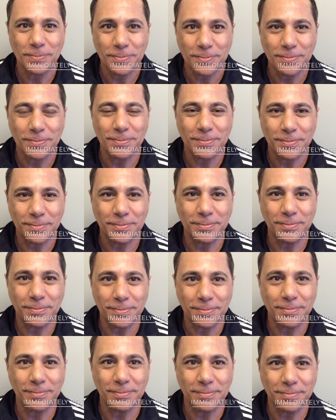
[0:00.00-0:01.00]
Well, thank you
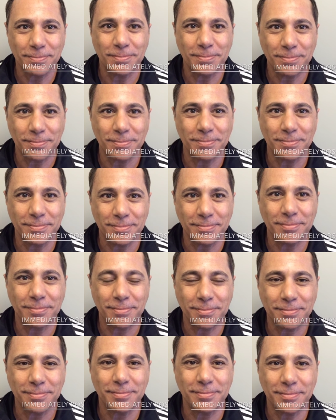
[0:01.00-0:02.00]
so much for
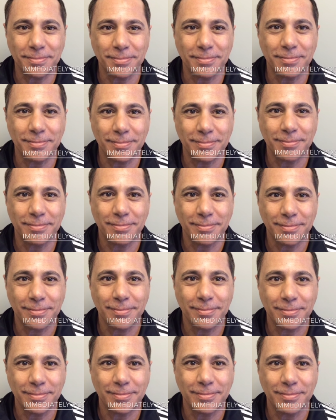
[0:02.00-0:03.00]
sharing, and we'll do
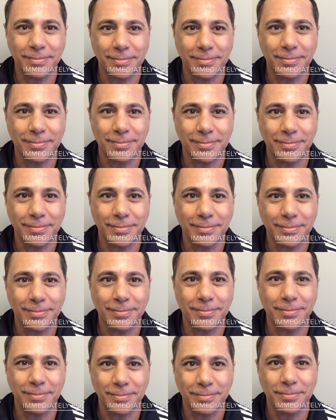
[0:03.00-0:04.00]
another video when you come back
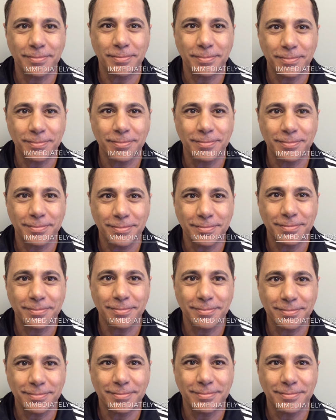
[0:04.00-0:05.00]
for your suture removal in a
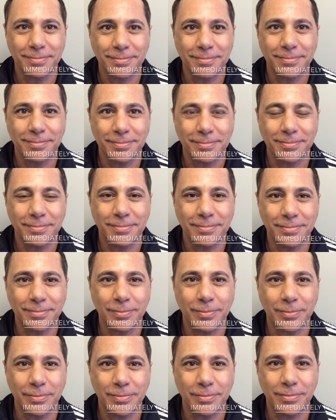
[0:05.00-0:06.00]
couple weeks.
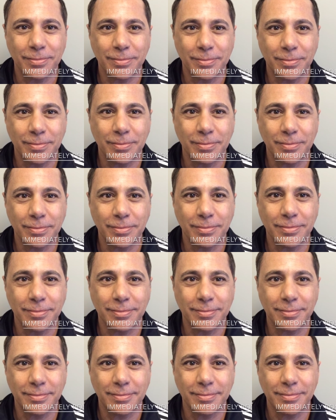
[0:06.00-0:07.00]
And
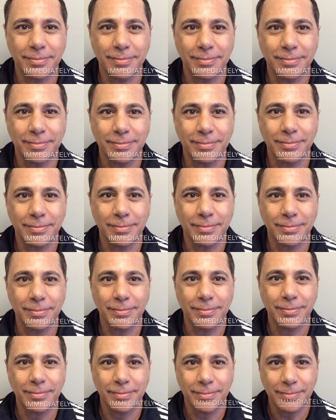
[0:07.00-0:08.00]
again, we appreciate you sharing
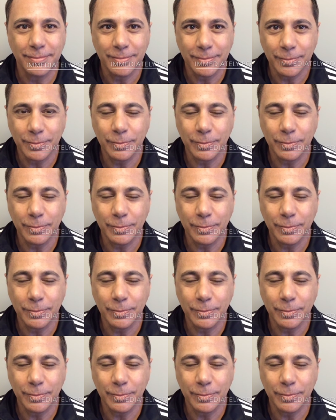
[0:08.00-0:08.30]
your story.